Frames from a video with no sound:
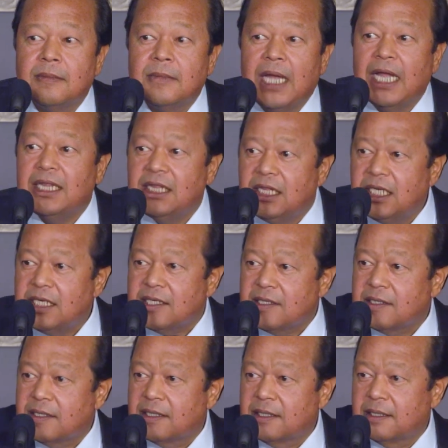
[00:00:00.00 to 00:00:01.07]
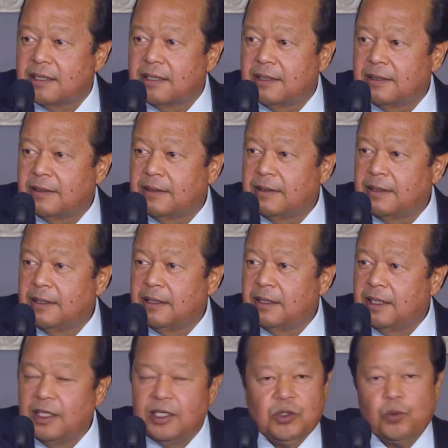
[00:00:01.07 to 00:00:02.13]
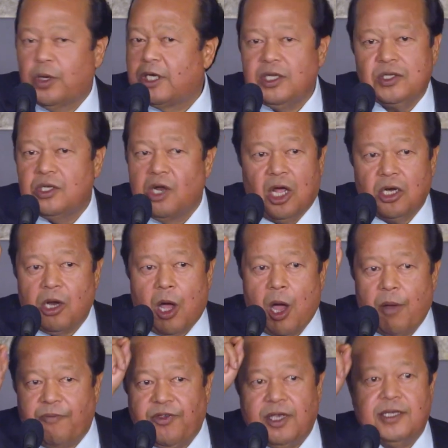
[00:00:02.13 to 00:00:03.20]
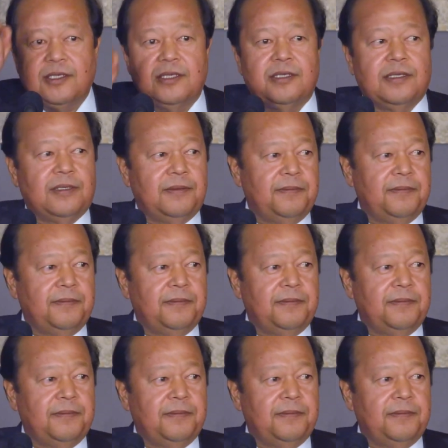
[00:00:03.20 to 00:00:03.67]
And this is what is not obvious.